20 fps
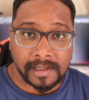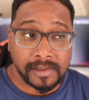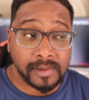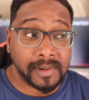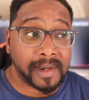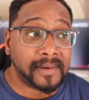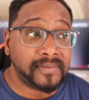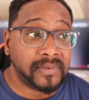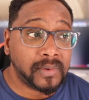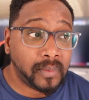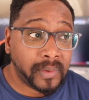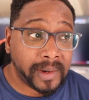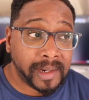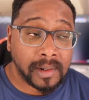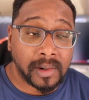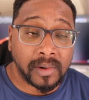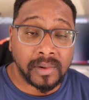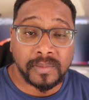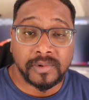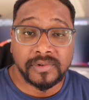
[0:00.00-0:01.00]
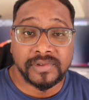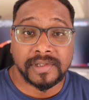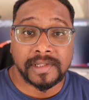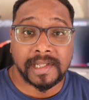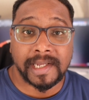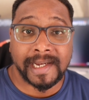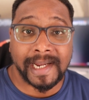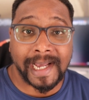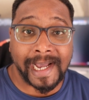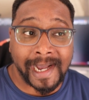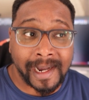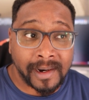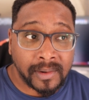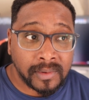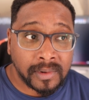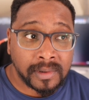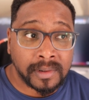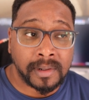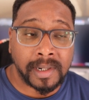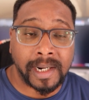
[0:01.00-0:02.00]
You have to wait almost an
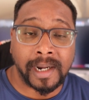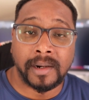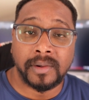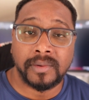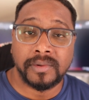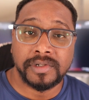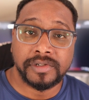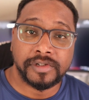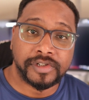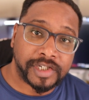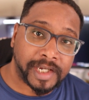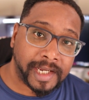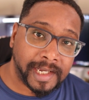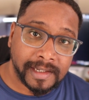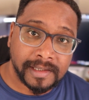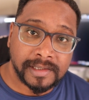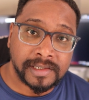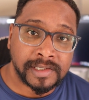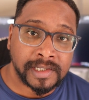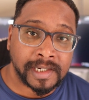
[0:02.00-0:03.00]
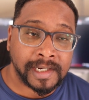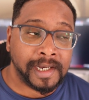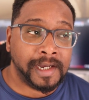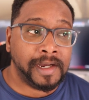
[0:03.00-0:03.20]
hour and change